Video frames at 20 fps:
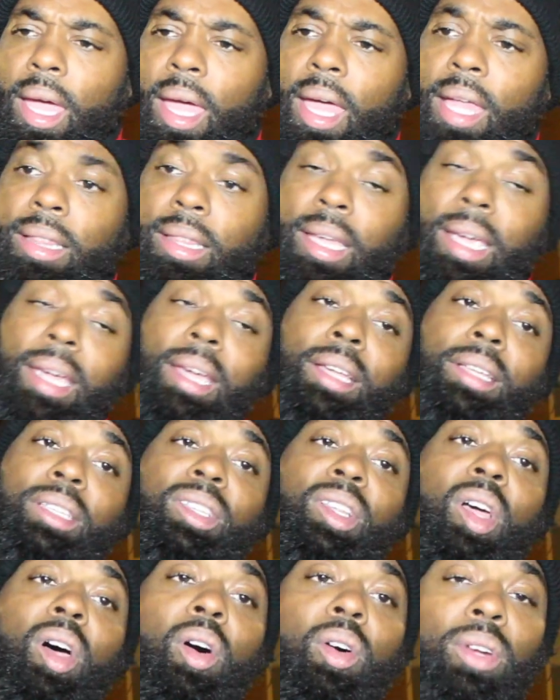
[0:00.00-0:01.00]
And
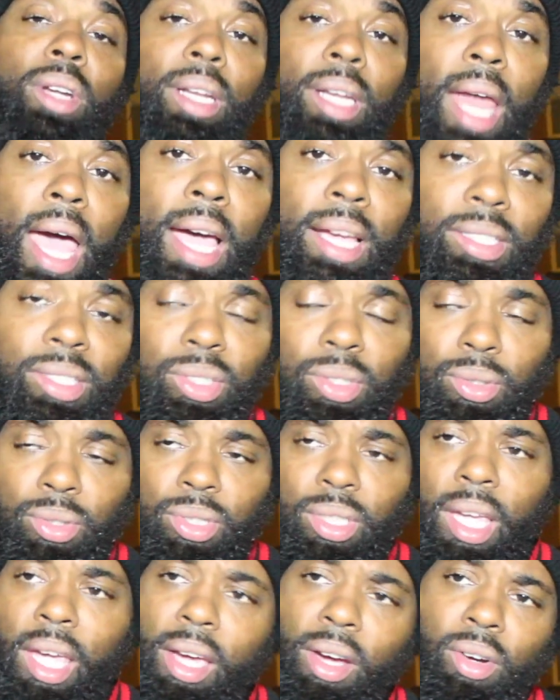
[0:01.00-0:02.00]
then on a national
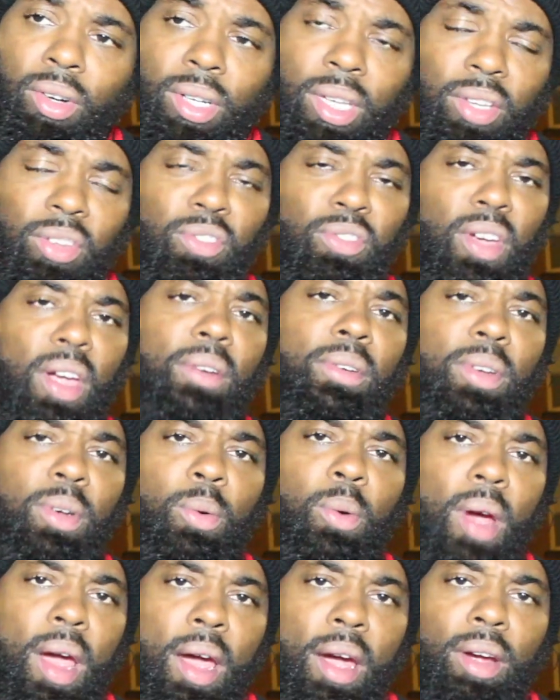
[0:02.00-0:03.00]
scale is very
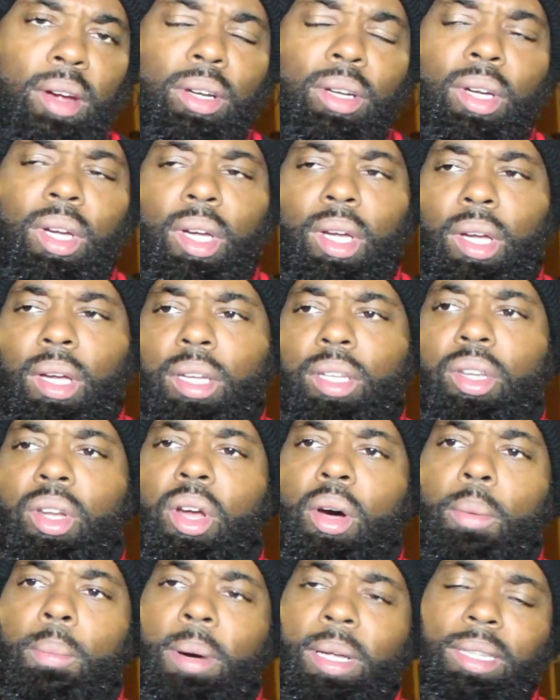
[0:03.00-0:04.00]
rare. You
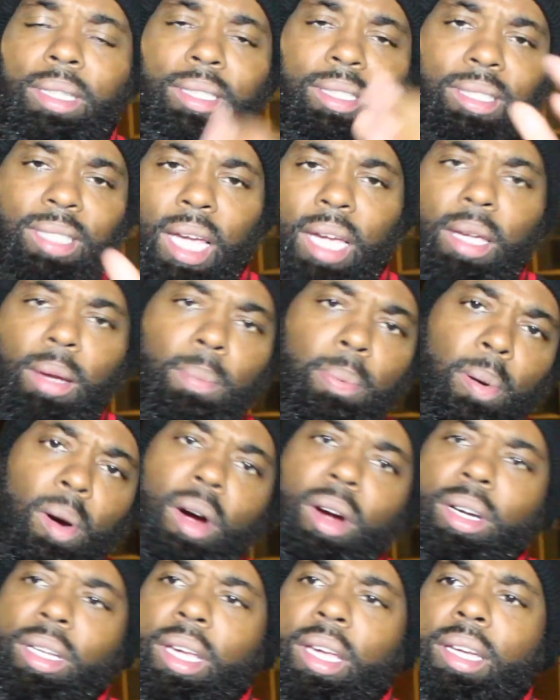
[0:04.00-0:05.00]
know, but the second
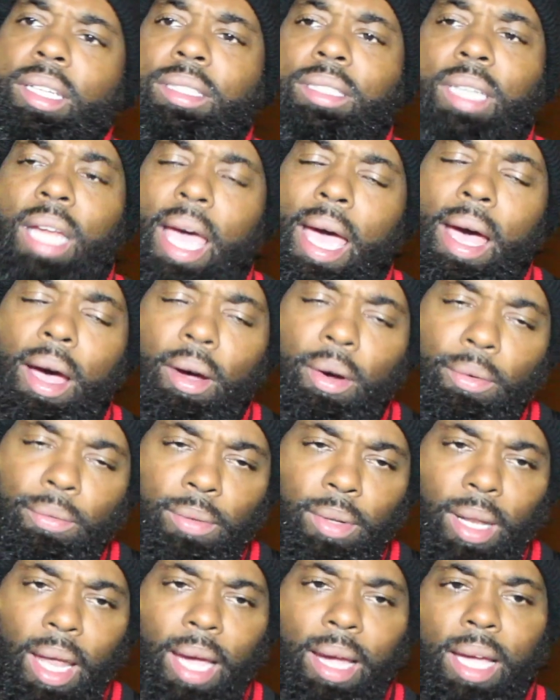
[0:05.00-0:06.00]
part is now,
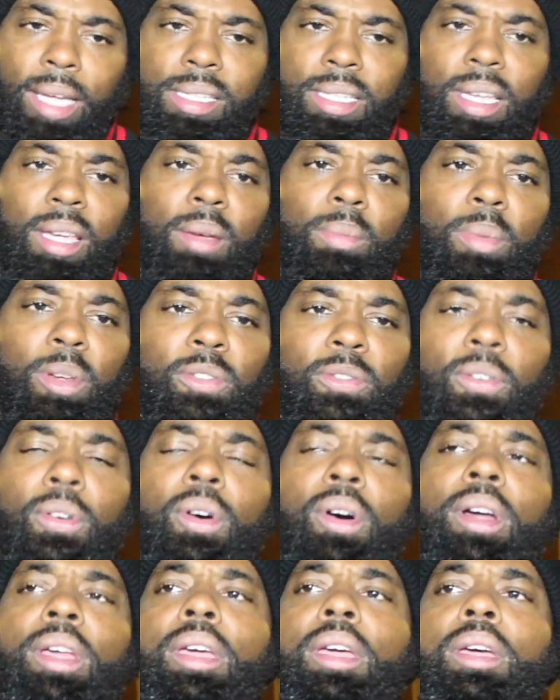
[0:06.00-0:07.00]
like I said
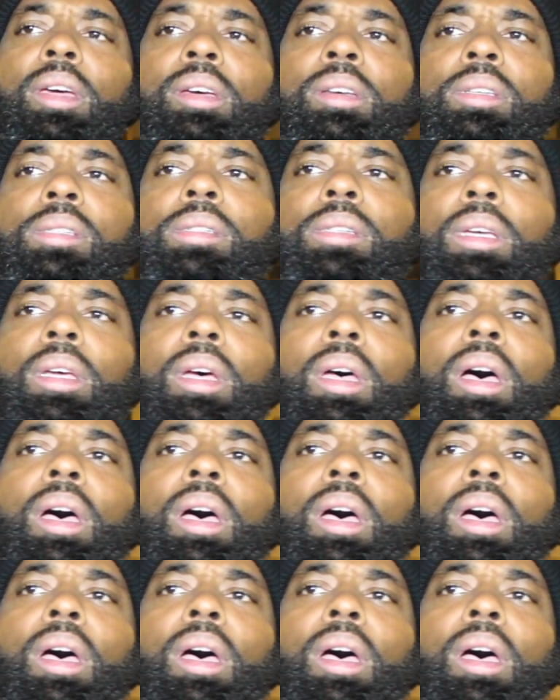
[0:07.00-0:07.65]
before, is